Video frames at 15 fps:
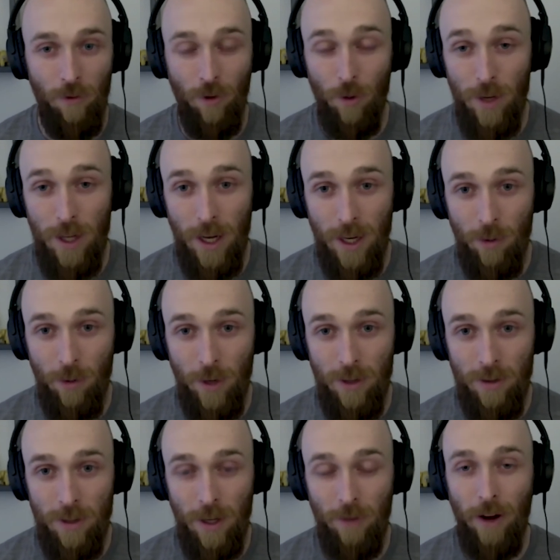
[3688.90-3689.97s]
for me,
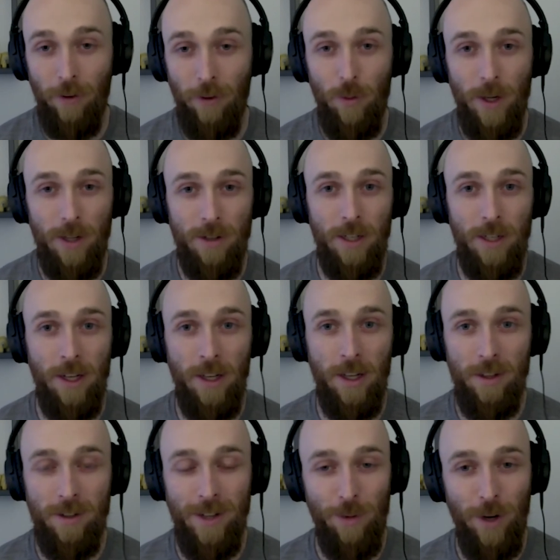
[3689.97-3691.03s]
anyways, if everybody's
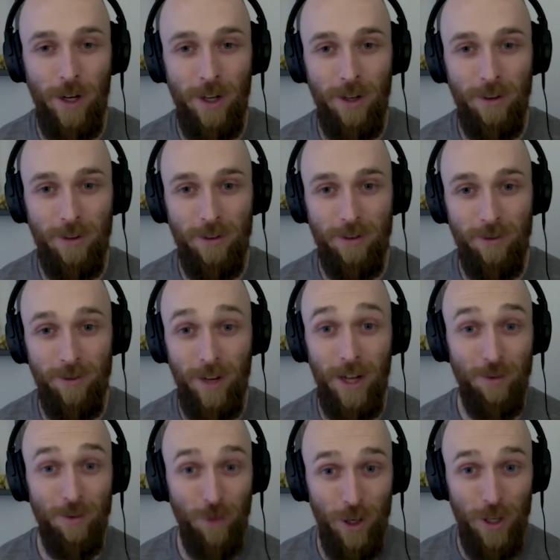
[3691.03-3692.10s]
thinking the same way,
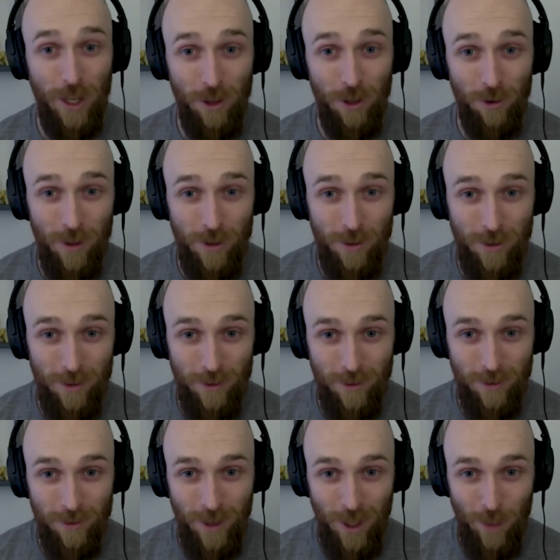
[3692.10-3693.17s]
that's very dangerous
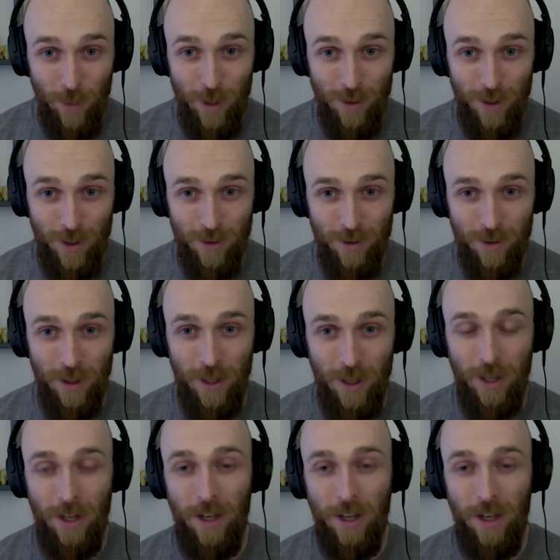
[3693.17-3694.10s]
in a business.